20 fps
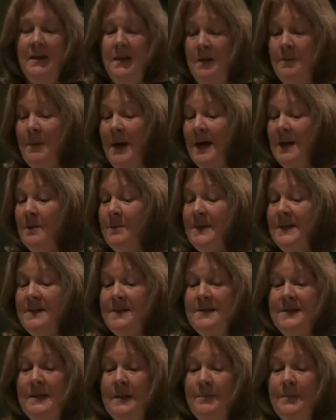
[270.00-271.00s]
It might have been
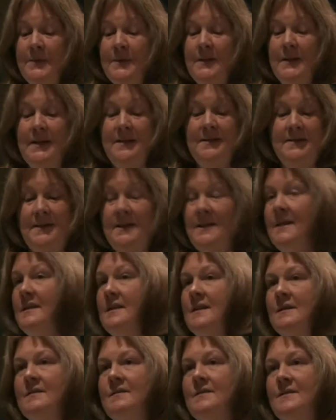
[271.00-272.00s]
as simple as sitting
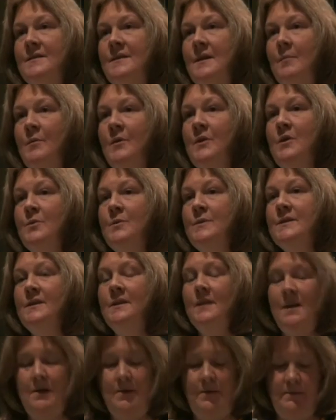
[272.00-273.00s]
next to someone who was
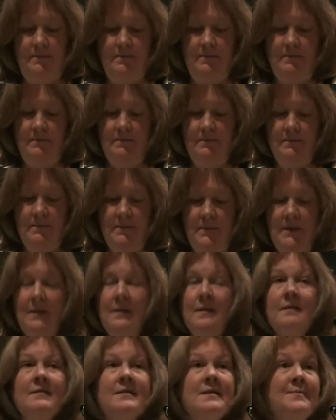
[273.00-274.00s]
alone,
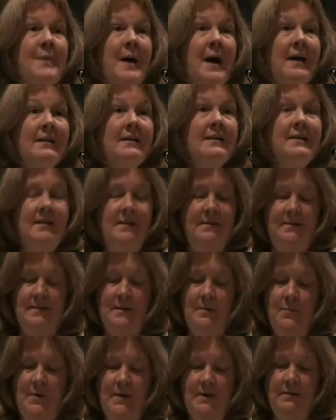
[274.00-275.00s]
smiling at
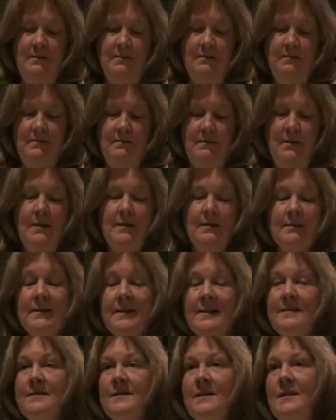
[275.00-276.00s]
someone,
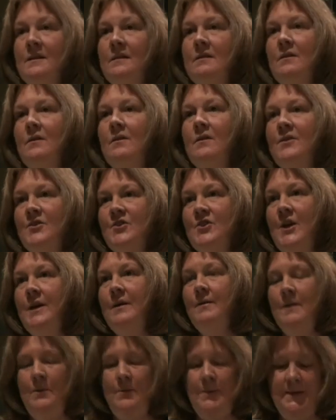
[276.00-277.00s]
listening or
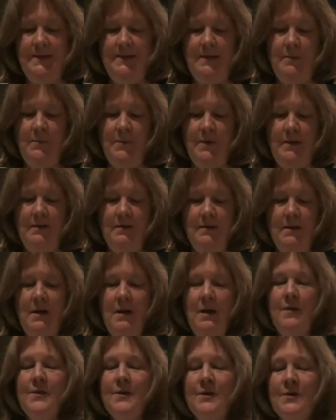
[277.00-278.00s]
sharing with someone.
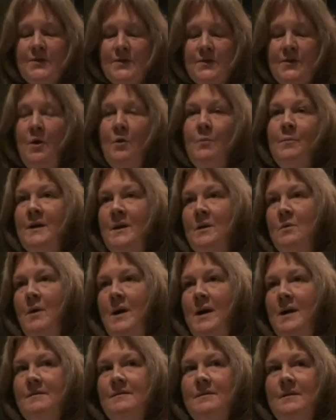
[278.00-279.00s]
There are so many
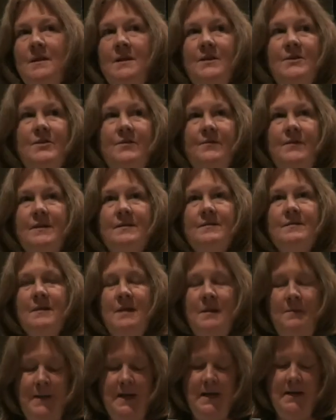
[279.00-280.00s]
ways each of us
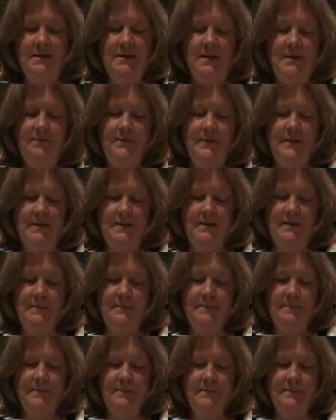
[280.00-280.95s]
can make a difference.